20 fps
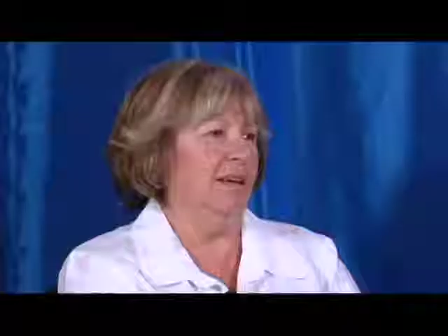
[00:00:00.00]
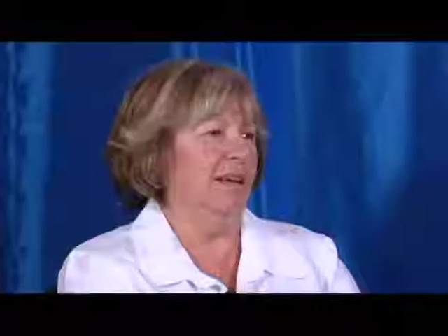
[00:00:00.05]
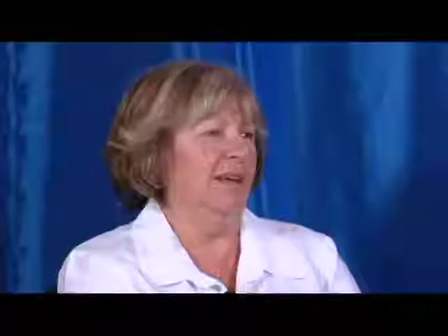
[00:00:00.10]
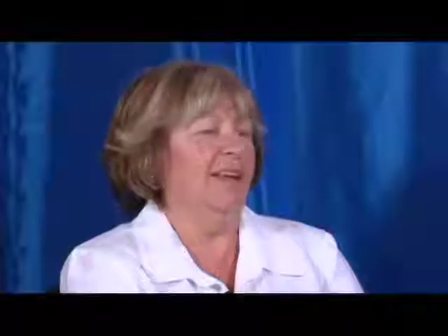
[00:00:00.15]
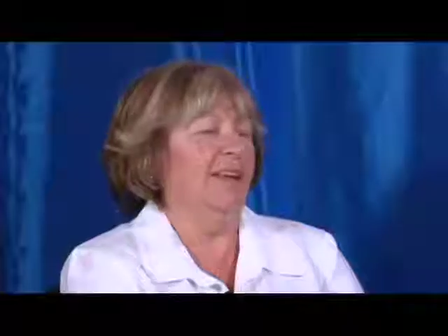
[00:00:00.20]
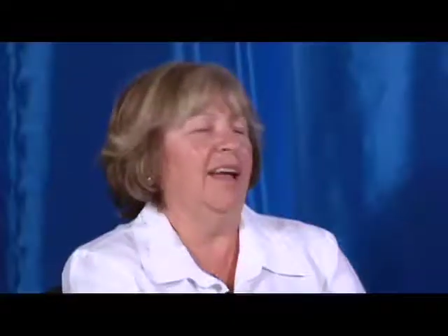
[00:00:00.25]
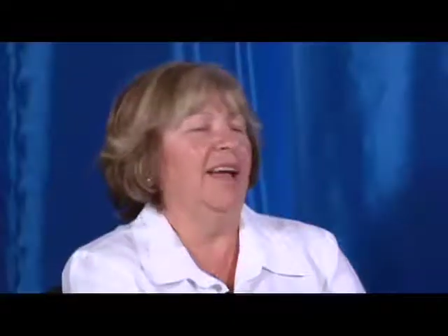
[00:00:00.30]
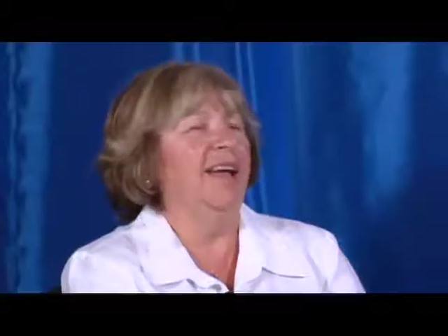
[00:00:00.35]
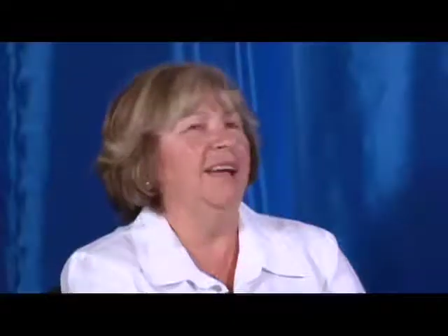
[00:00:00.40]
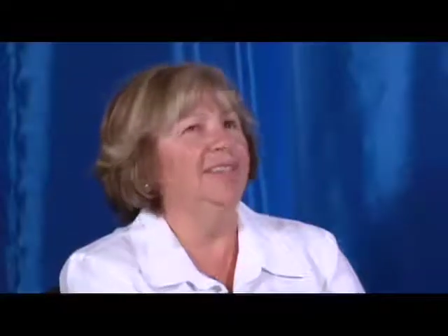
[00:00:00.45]
I
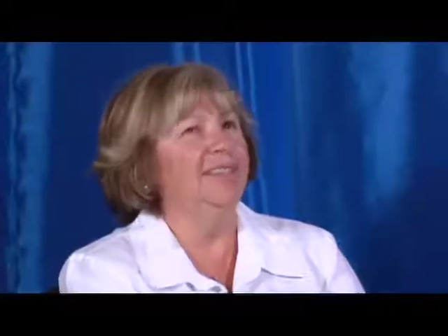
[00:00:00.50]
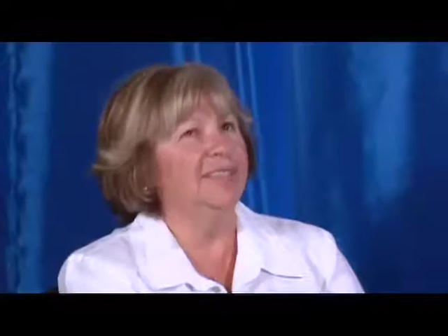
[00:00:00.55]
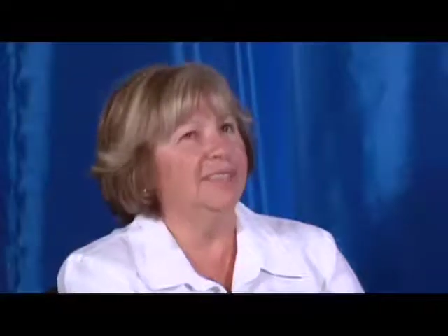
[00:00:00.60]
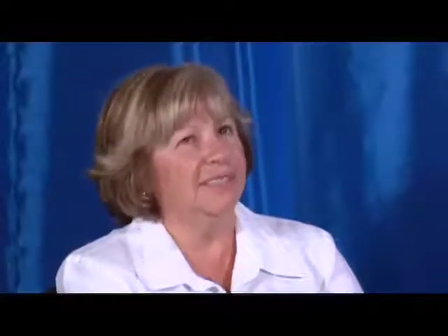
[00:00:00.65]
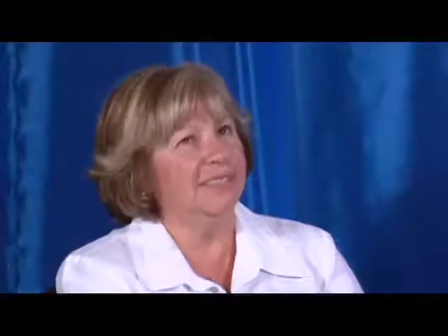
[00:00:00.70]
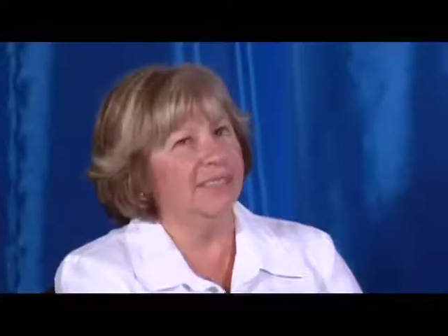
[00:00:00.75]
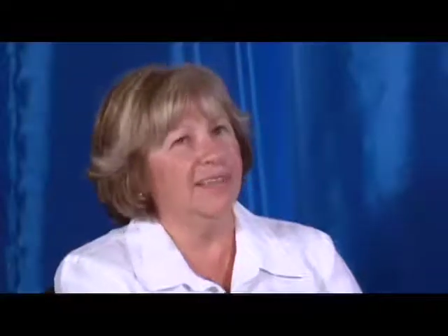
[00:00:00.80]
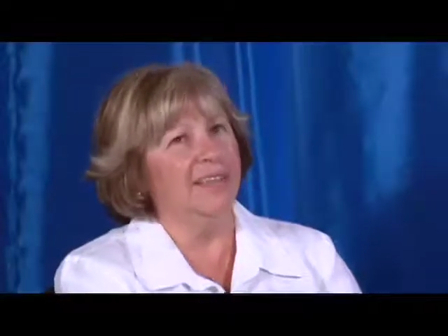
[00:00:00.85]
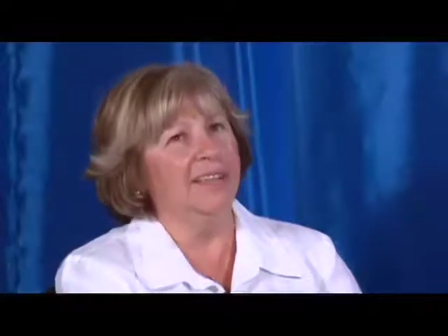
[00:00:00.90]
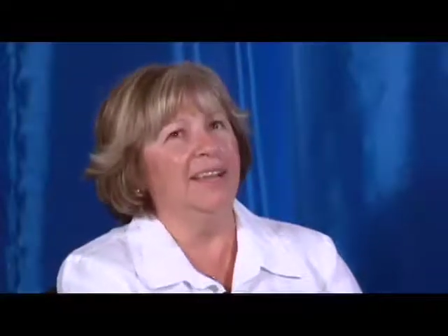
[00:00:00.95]
can't
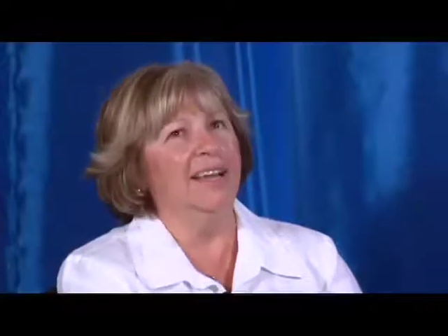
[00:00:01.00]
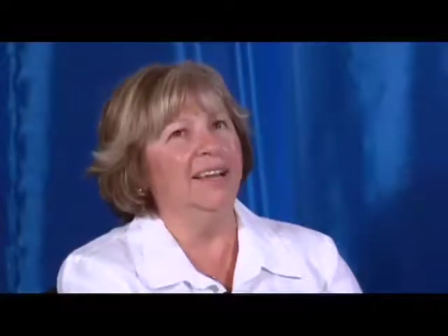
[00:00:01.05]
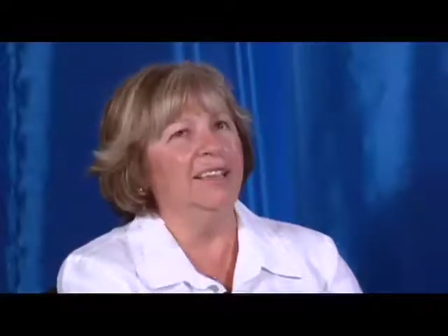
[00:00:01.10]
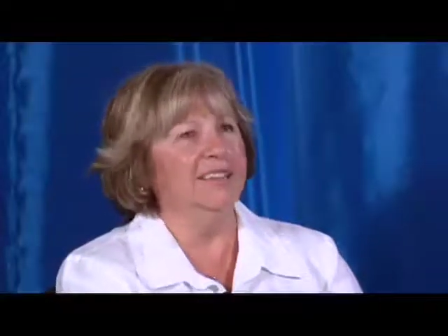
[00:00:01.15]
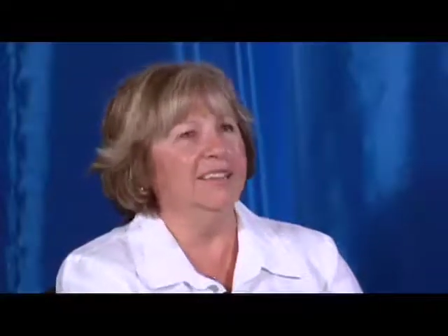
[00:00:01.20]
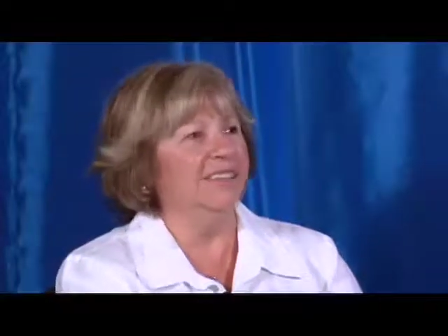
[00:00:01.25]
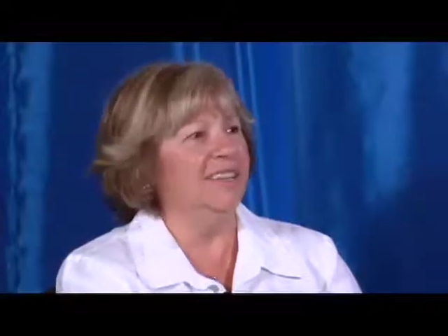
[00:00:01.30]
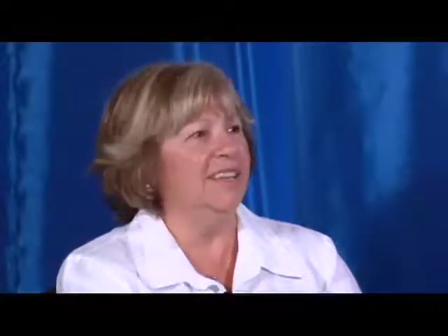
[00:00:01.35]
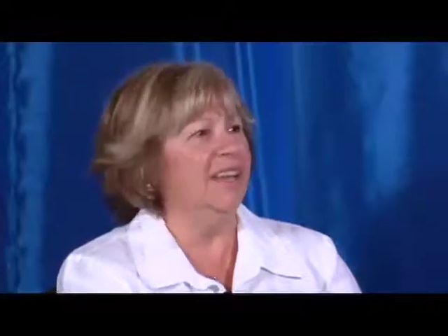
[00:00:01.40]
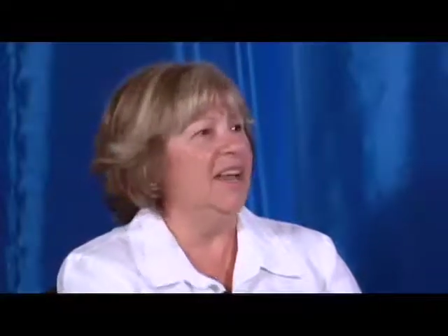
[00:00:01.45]
see. I
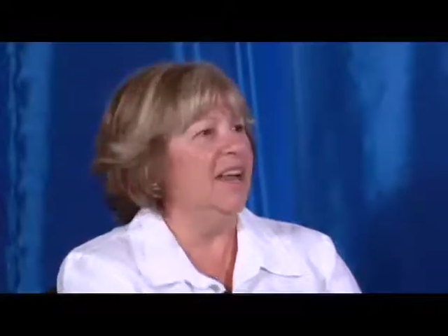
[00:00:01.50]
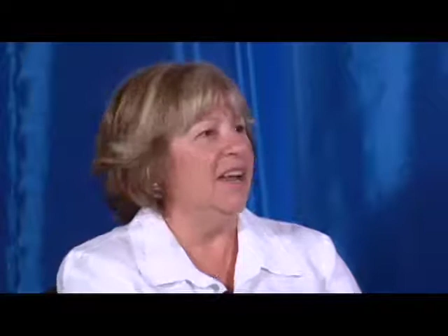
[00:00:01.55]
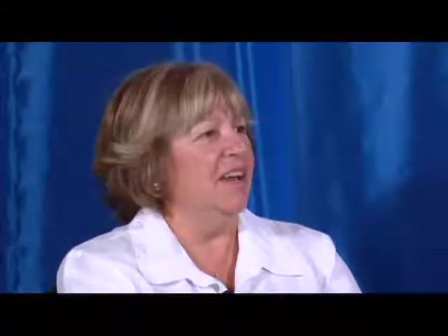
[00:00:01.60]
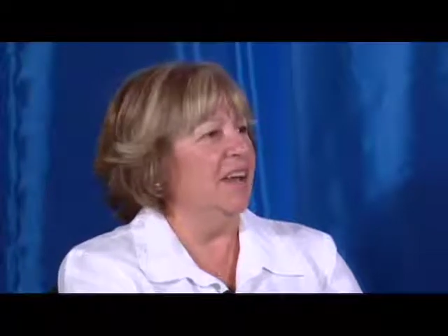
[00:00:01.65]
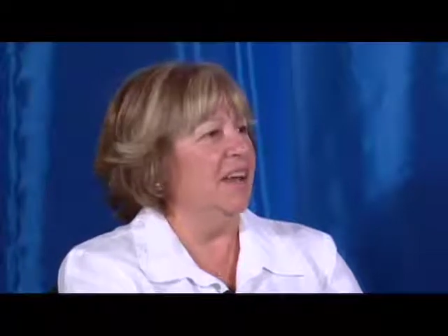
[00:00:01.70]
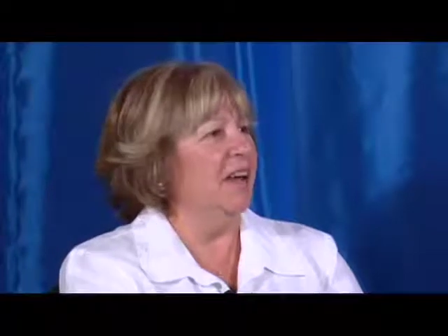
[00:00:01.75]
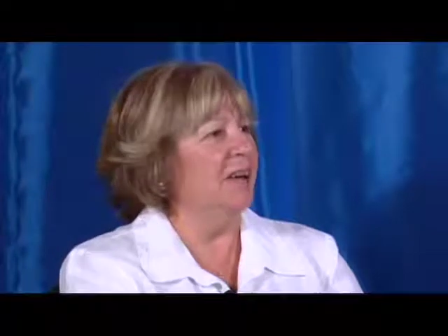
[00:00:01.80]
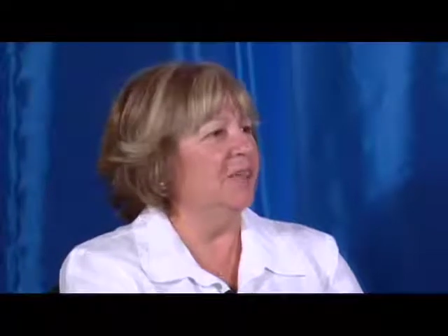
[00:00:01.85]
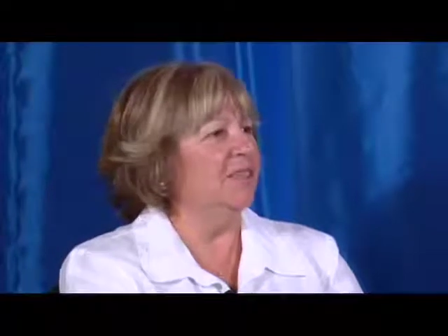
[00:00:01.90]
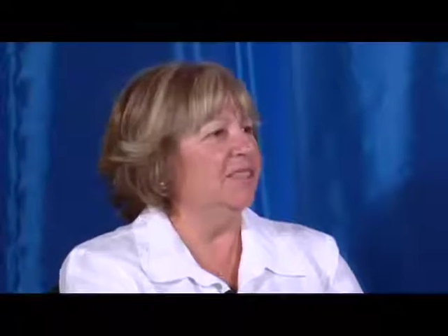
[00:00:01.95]
can't see.
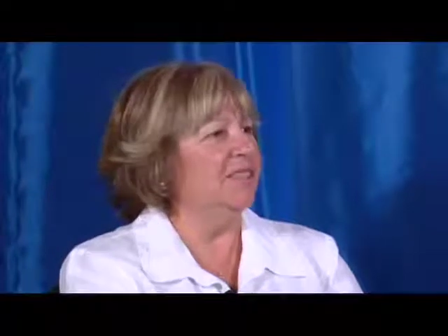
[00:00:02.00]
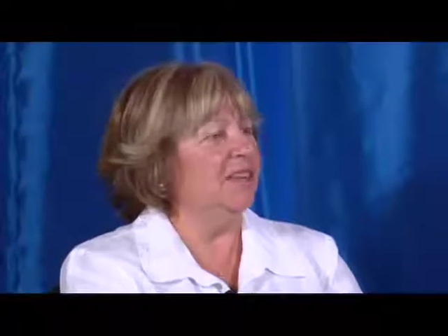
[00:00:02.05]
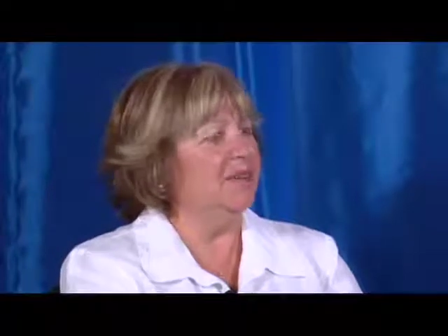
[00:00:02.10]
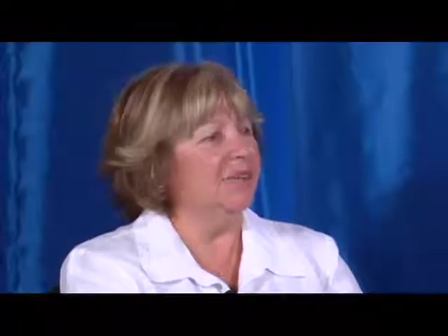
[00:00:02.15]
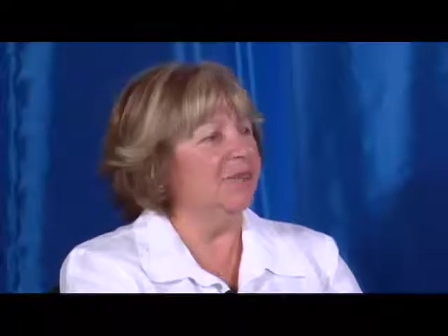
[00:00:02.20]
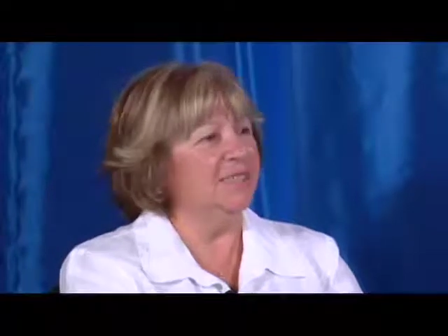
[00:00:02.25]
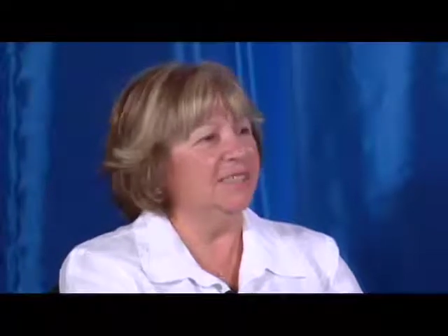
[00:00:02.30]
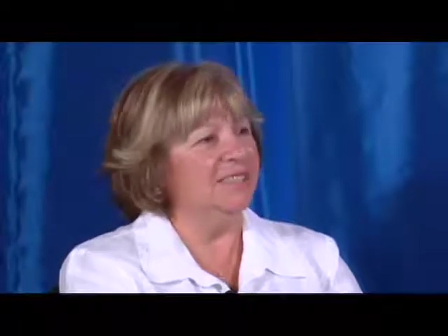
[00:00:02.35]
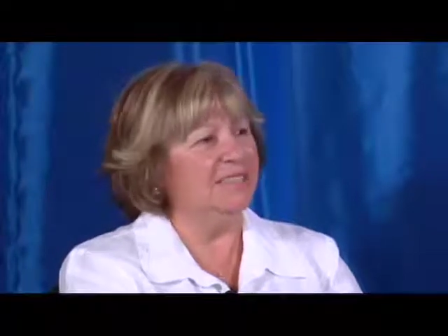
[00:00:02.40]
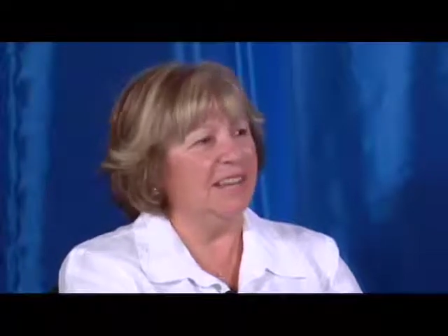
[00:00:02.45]
I was
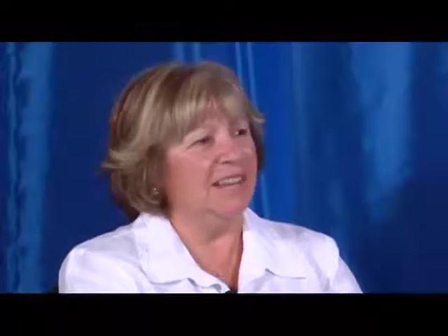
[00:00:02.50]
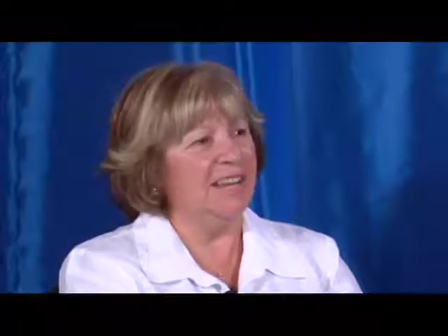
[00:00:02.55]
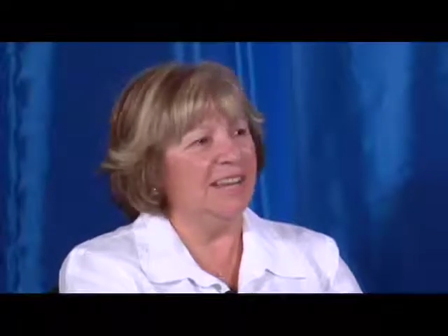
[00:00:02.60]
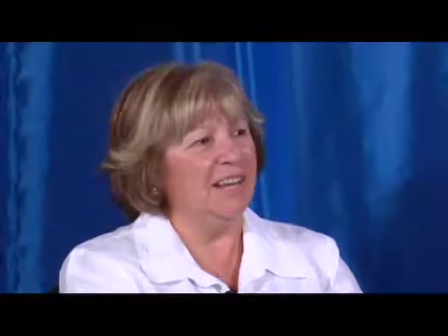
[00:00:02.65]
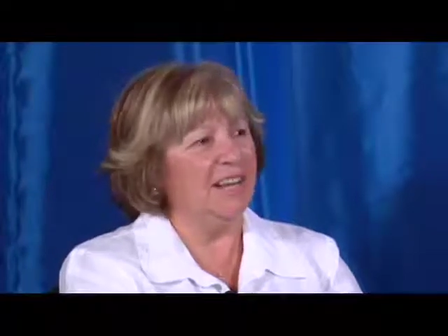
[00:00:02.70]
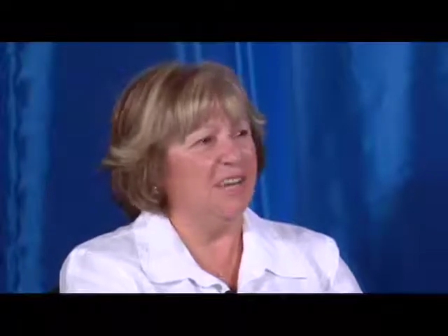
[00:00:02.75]
always saying